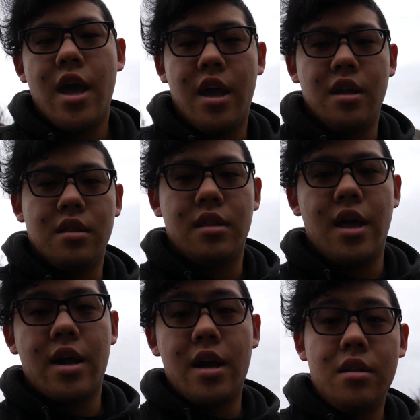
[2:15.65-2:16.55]
and
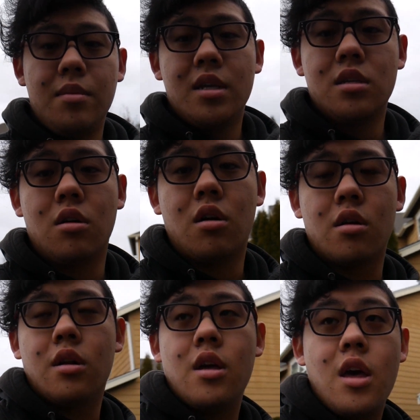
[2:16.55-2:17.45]
that kind of makes it
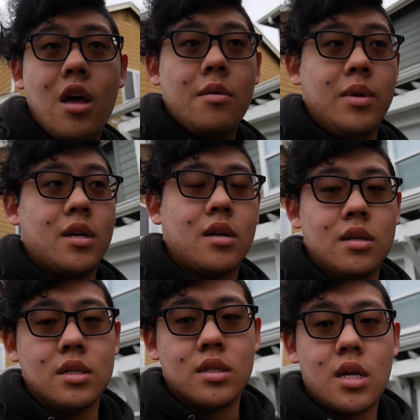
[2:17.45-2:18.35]
hard,
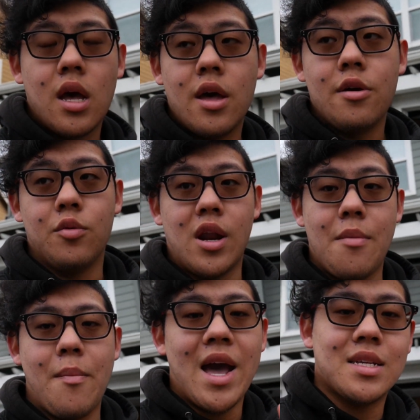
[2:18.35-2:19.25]
because when I
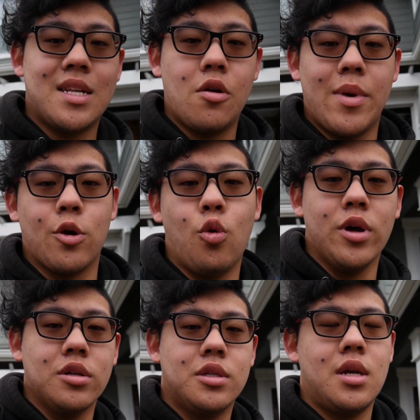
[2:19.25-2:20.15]
maxed out my
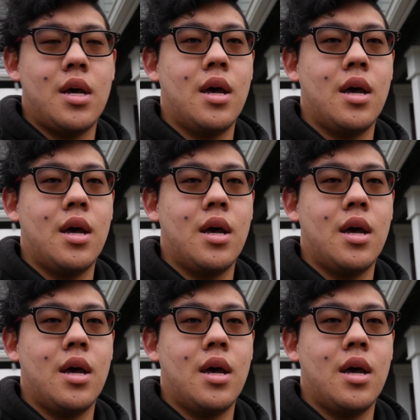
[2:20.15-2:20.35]
coils,